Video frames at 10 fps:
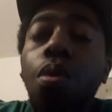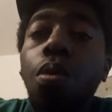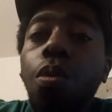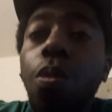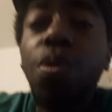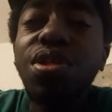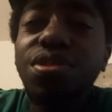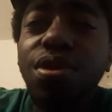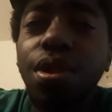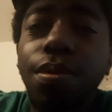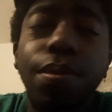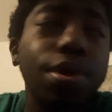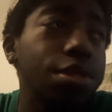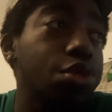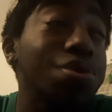What's good,
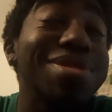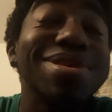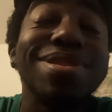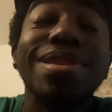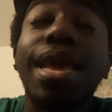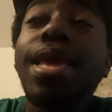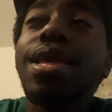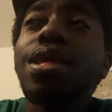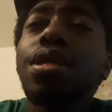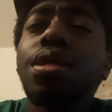everyone? So today